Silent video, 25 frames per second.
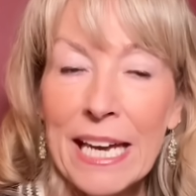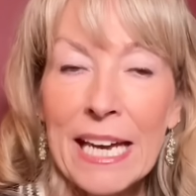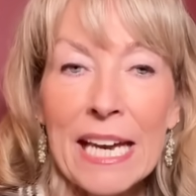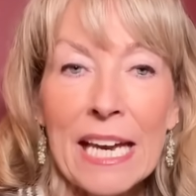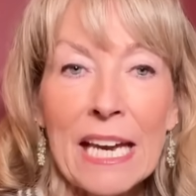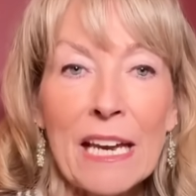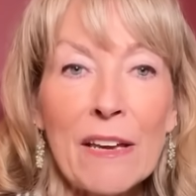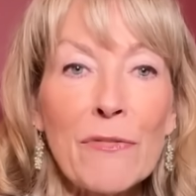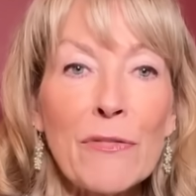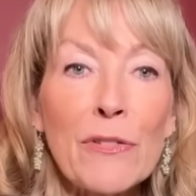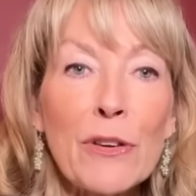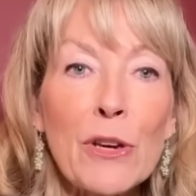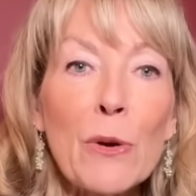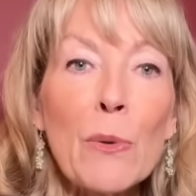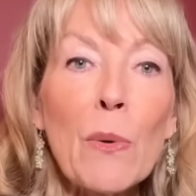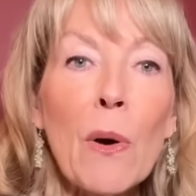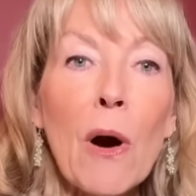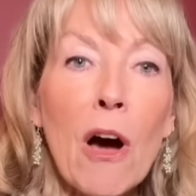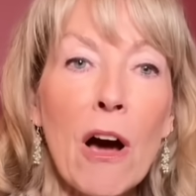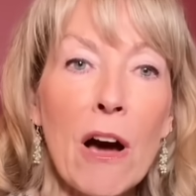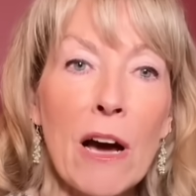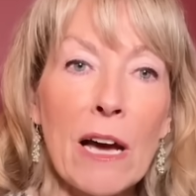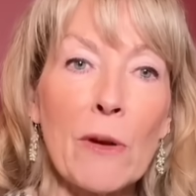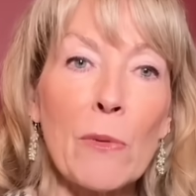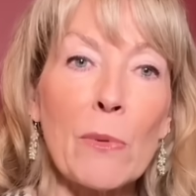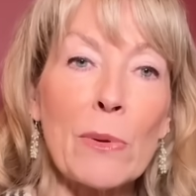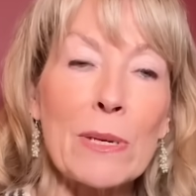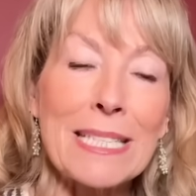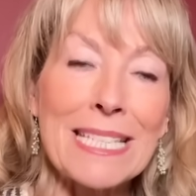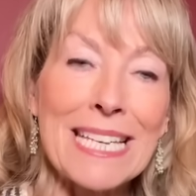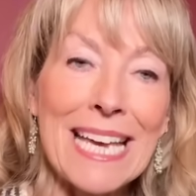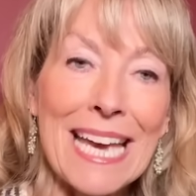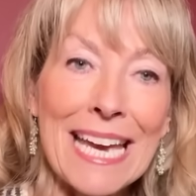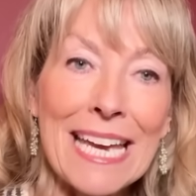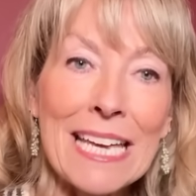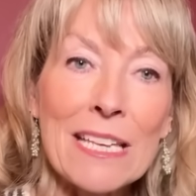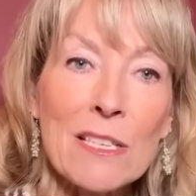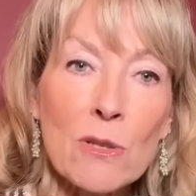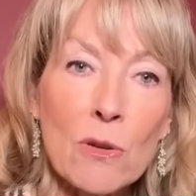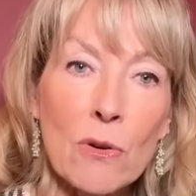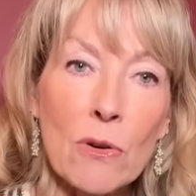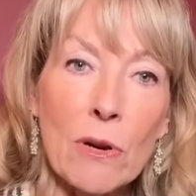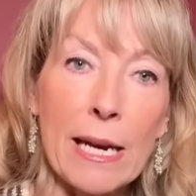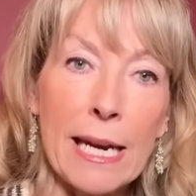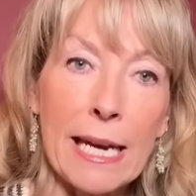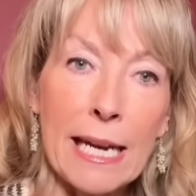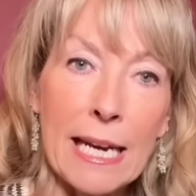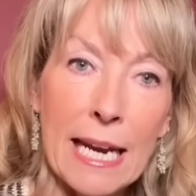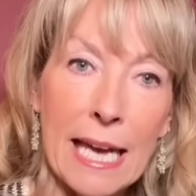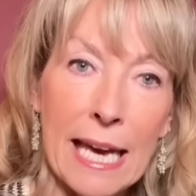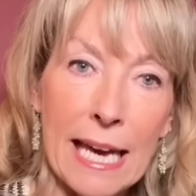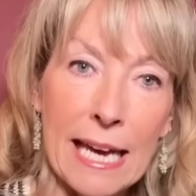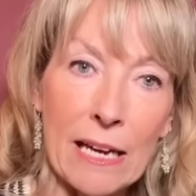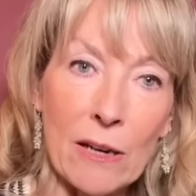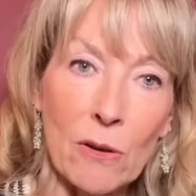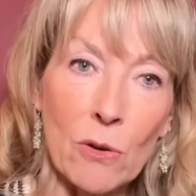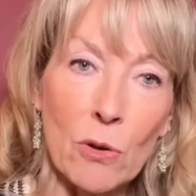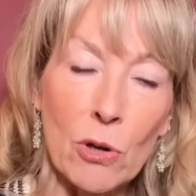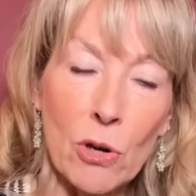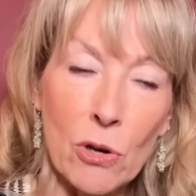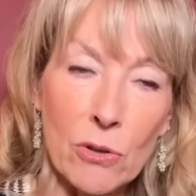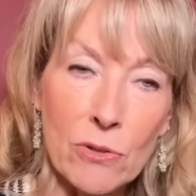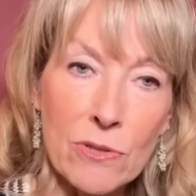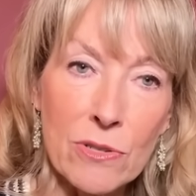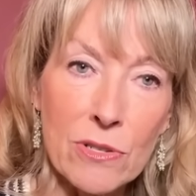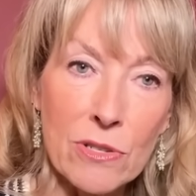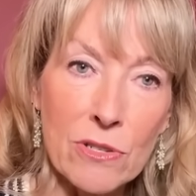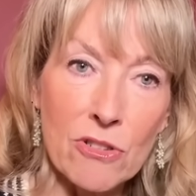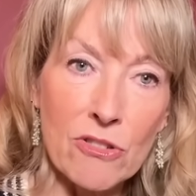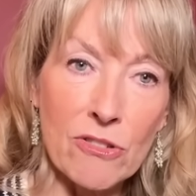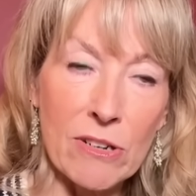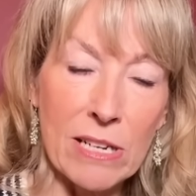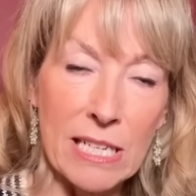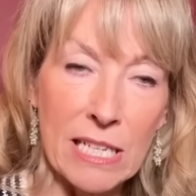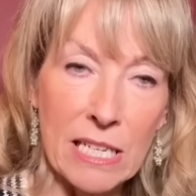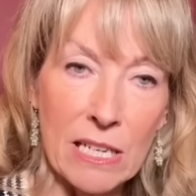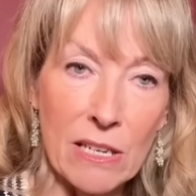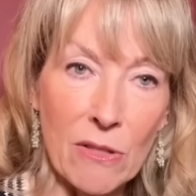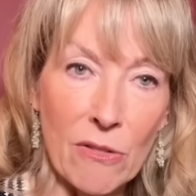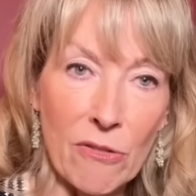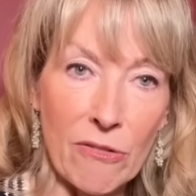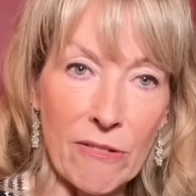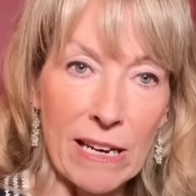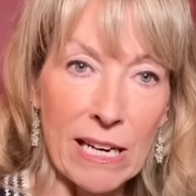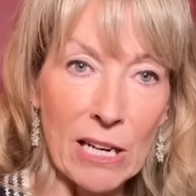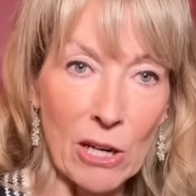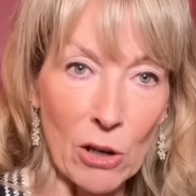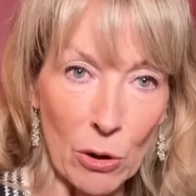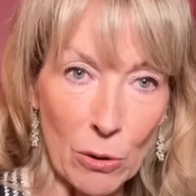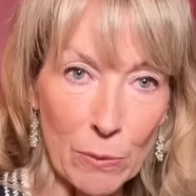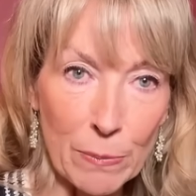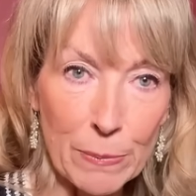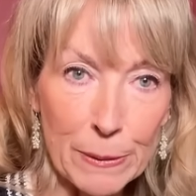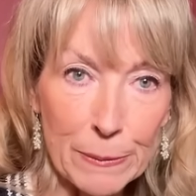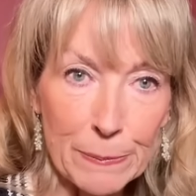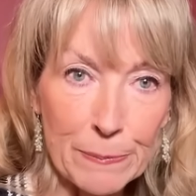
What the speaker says: If you or I were to eat or inhale concentrated 3-NOP,